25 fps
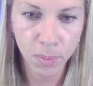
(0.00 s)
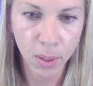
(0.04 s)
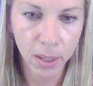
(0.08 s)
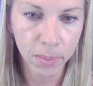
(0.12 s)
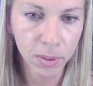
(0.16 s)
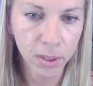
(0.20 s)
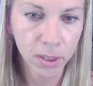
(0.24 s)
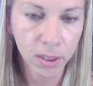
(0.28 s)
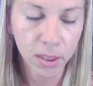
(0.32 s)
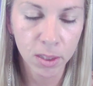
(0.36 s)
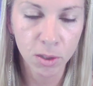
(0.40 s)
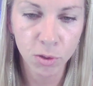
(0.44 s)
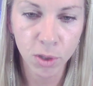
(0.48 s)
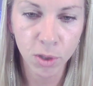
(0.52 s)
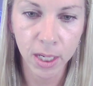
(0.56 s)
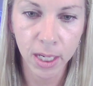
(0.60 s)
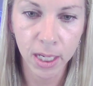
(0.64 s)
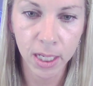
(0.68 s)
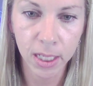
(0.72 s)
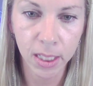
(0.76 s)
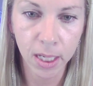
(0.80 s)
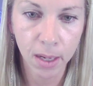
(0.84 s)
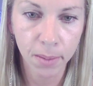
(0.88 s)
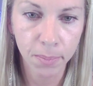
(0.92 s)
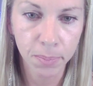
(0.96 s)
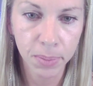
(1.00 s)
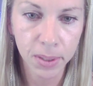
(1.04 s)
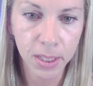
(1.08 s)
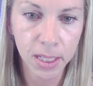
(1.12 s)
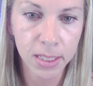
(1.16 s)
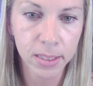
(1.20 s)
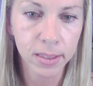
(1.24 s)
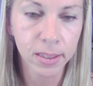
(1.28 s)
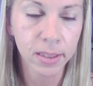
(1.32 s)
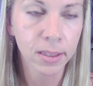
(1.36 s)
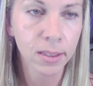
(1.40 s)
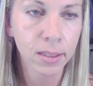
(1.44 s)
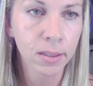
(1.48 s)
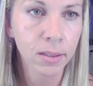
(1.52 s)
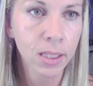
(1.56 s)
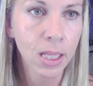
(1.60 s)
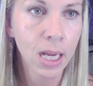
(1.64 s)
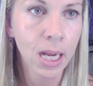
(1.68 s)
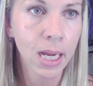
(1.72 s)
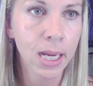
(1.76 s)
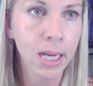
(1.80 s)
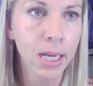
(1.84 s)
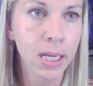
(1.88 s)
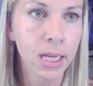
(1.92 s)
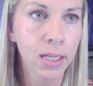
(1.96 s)
publicly traded companies and the
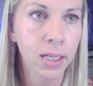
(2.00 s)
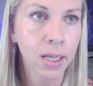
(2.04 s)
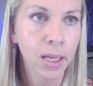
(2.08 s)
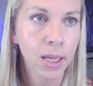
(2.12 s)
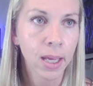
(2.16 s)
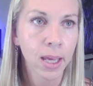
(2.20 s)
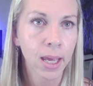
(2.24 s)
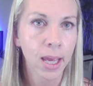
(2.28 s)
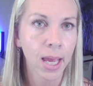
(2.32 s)
like,